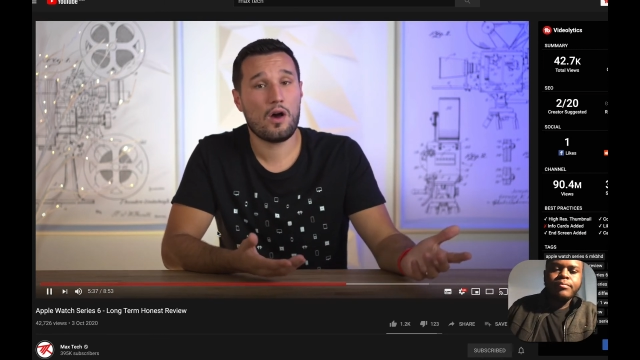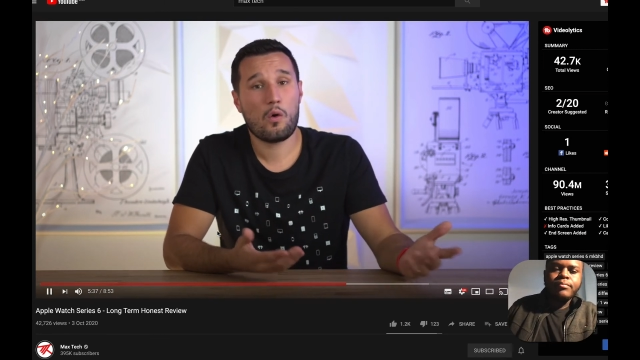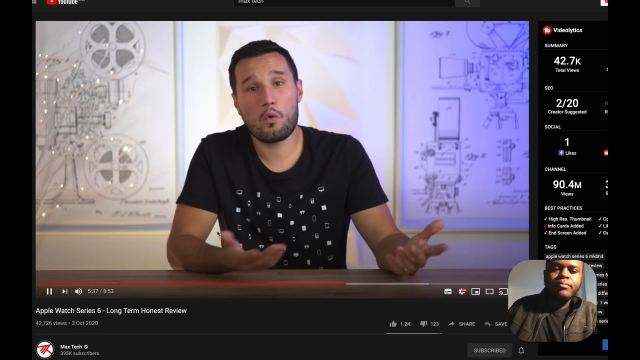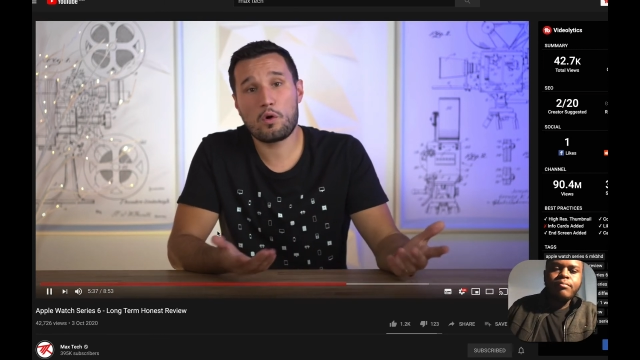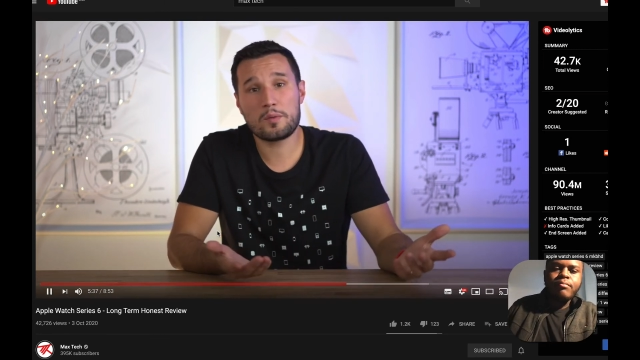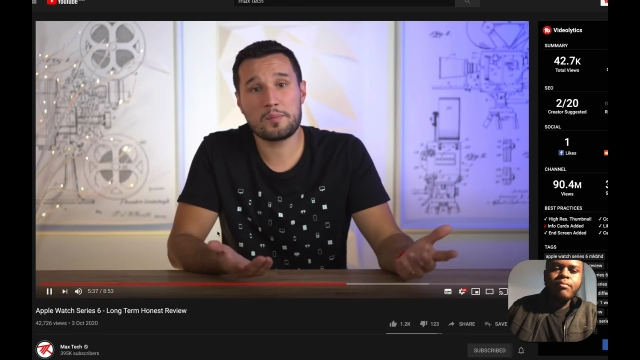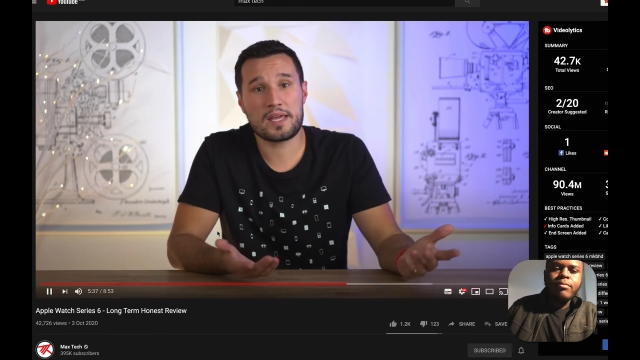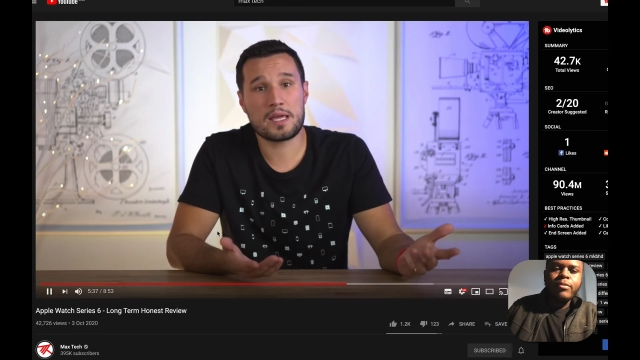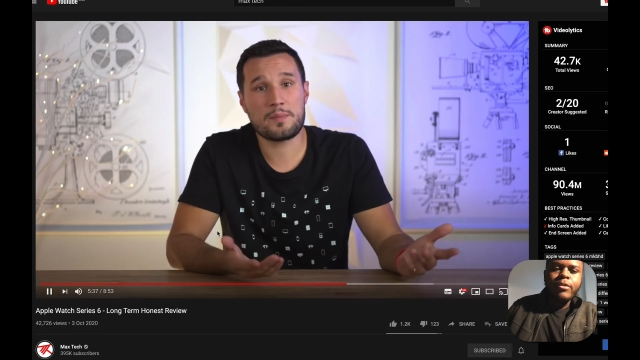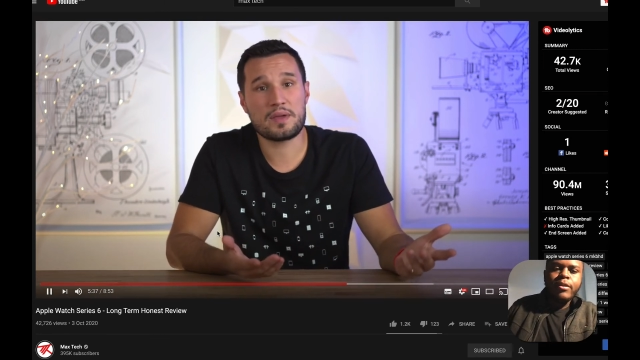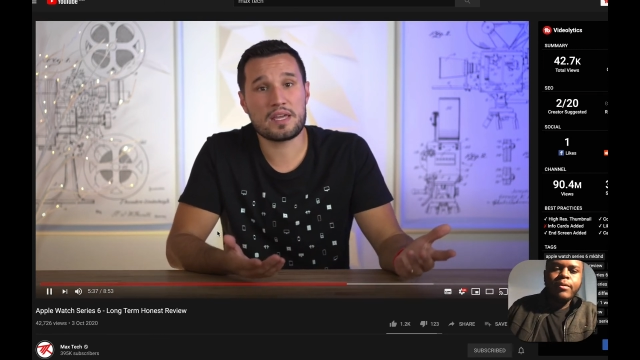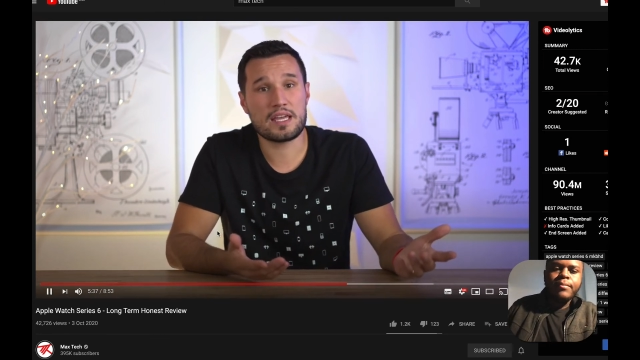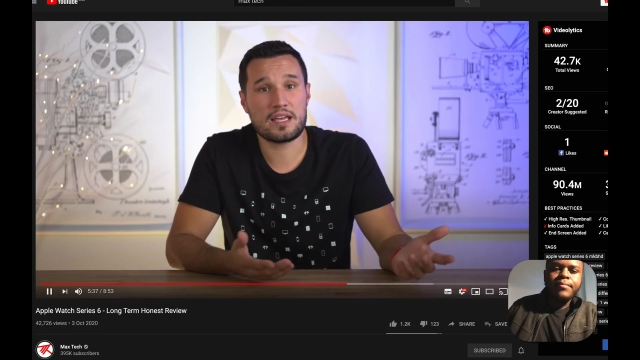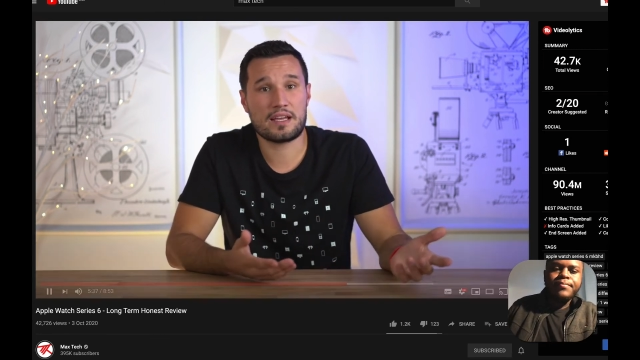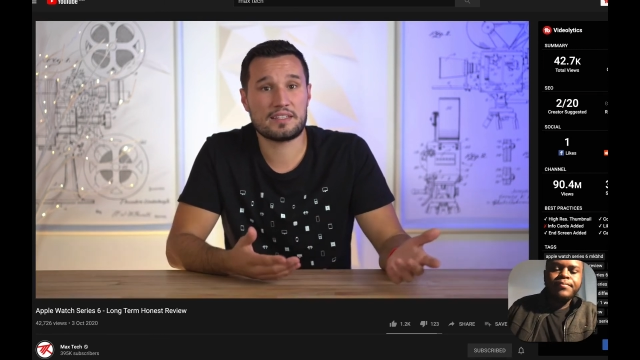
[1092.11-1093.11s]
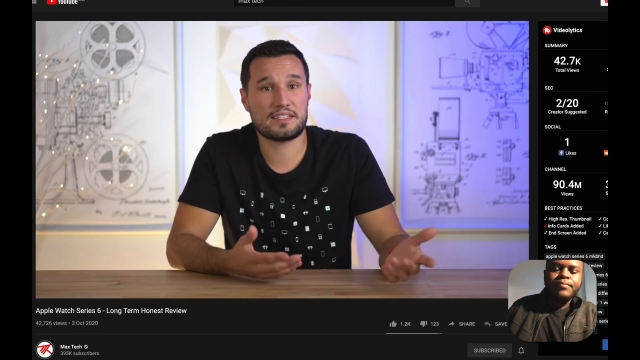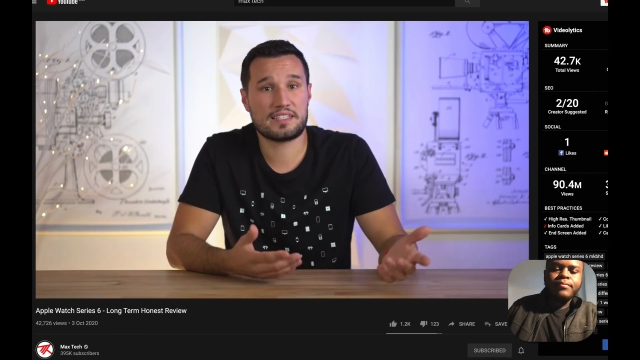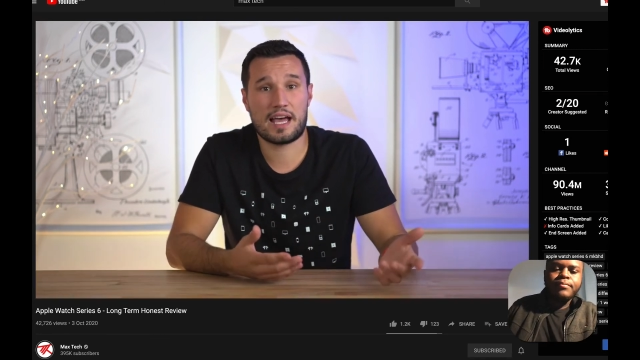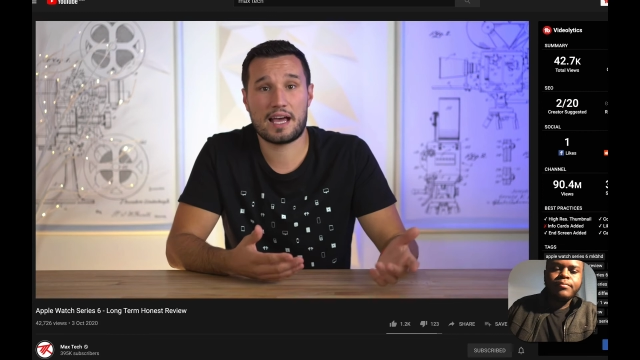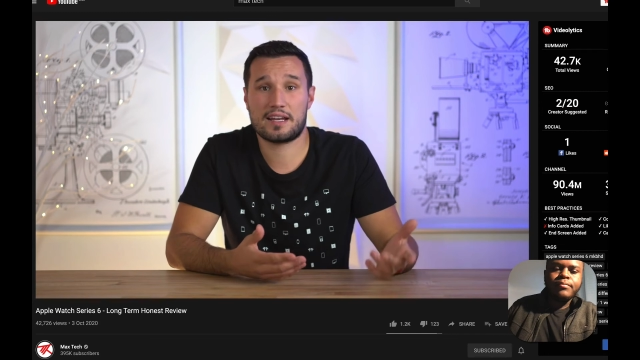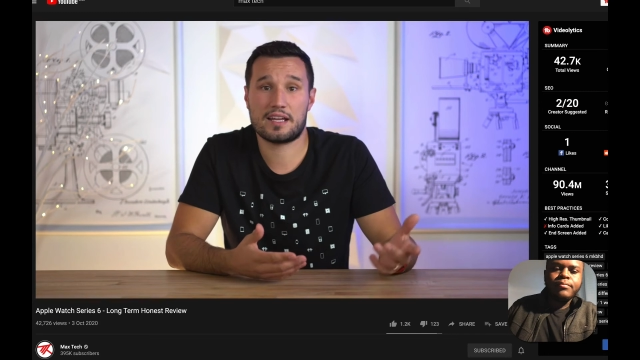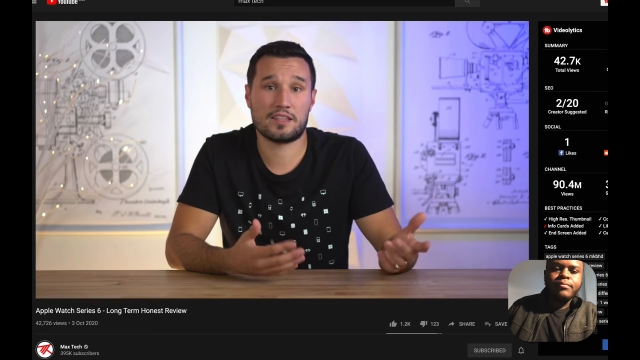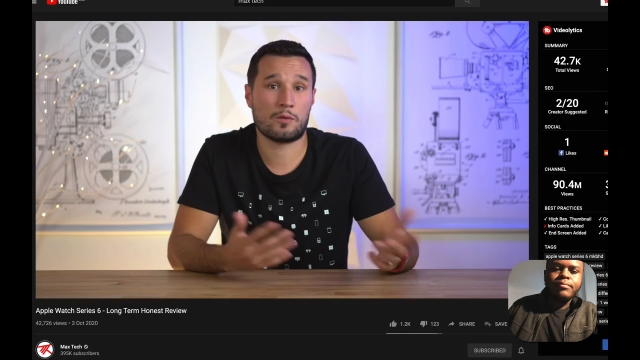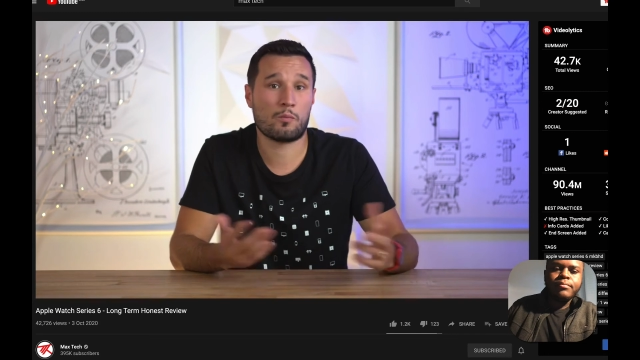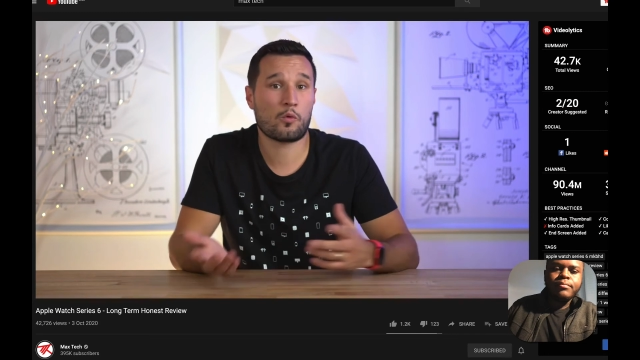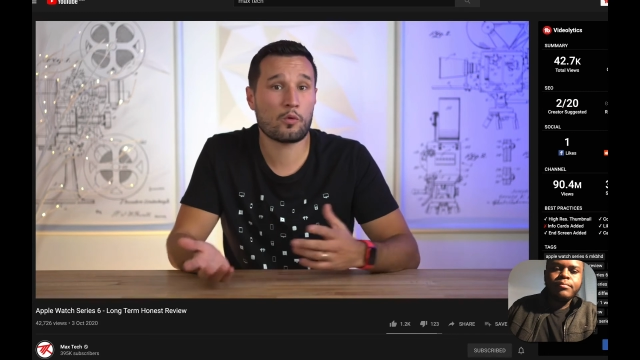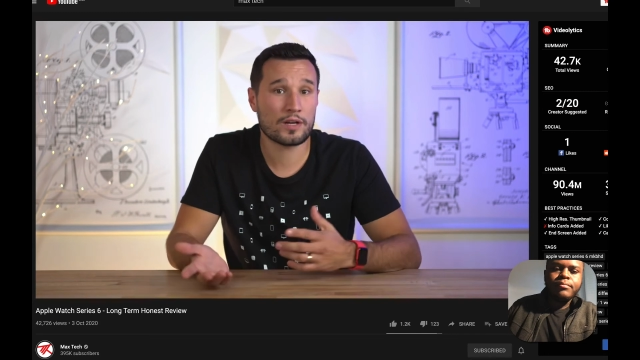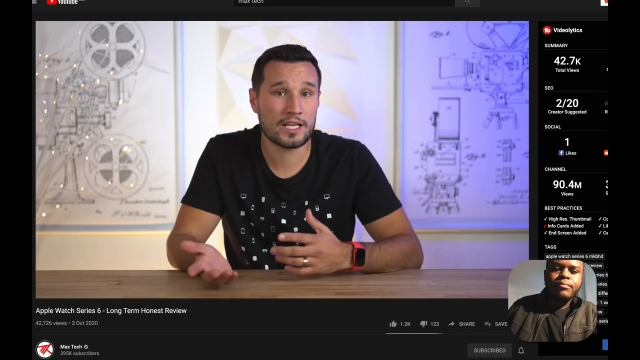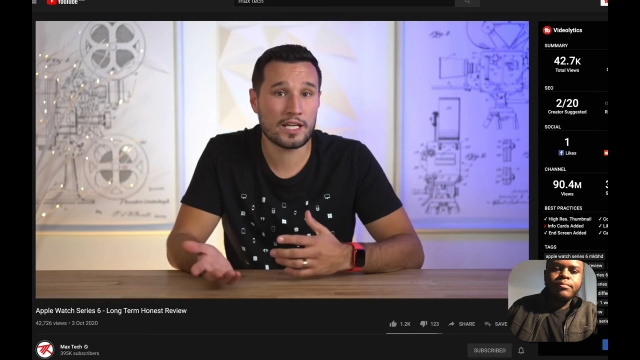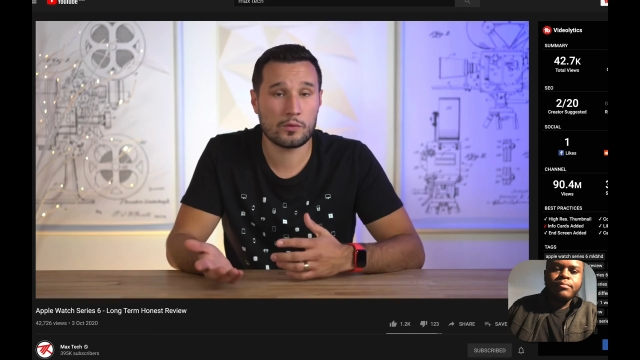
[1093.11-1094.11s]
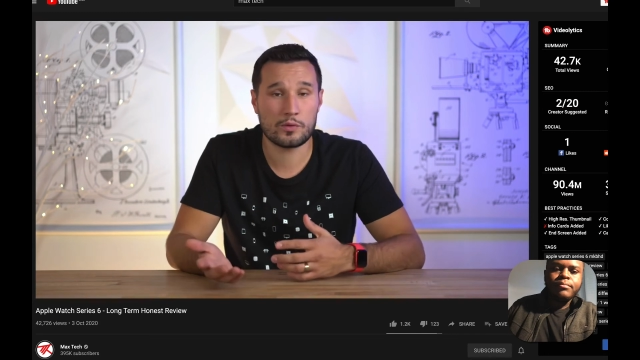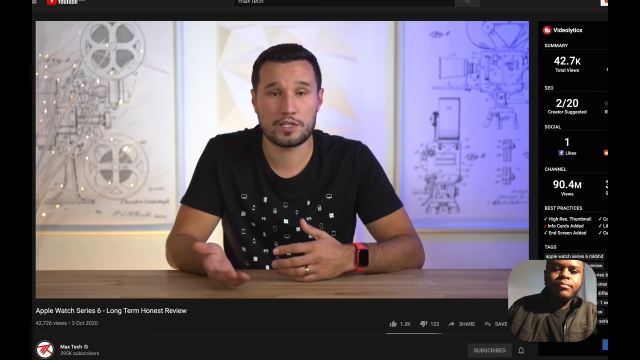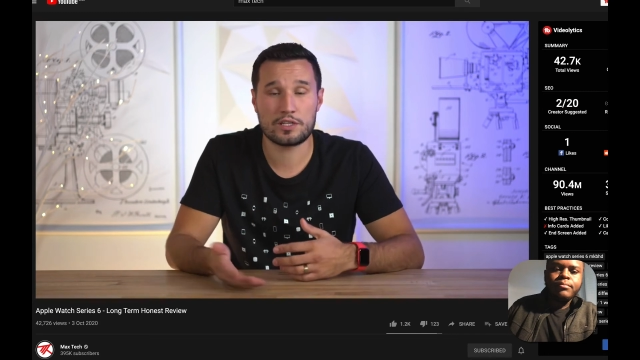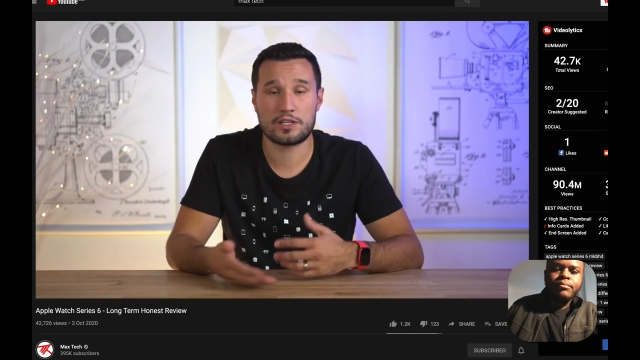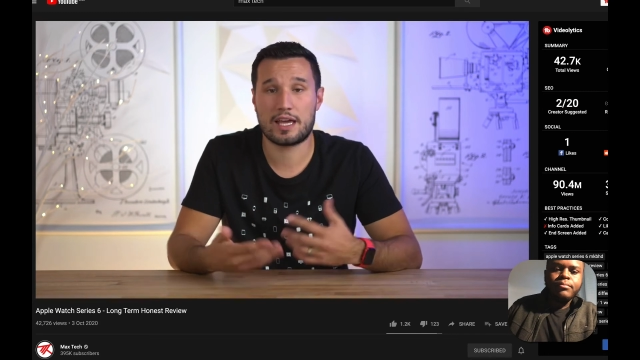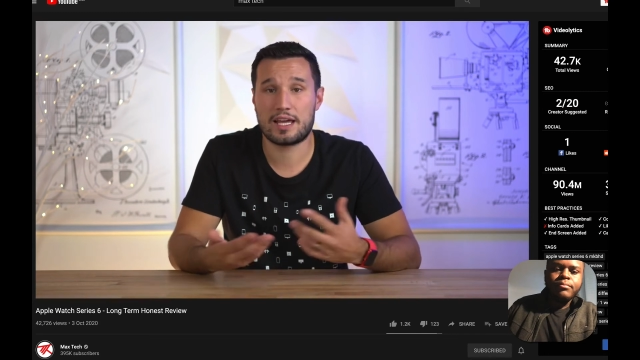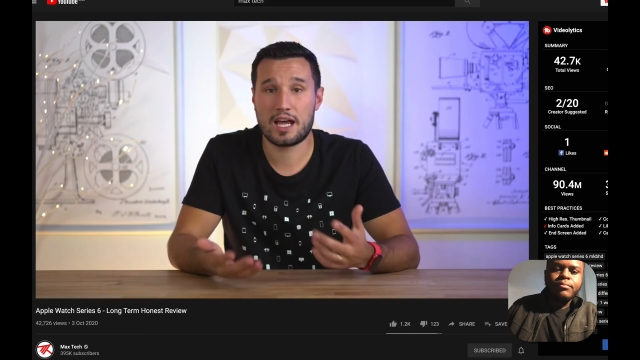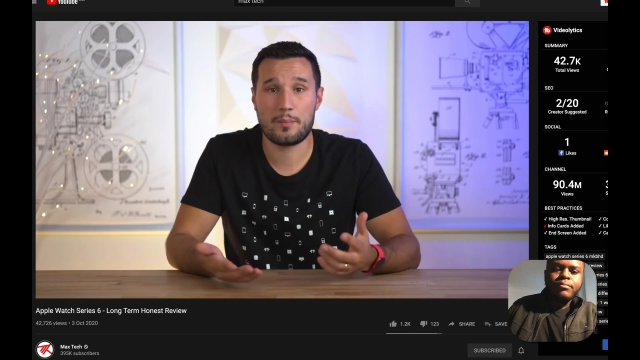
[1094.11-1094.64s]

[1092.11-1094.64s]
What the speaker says: or maybe instead in the morning when you get up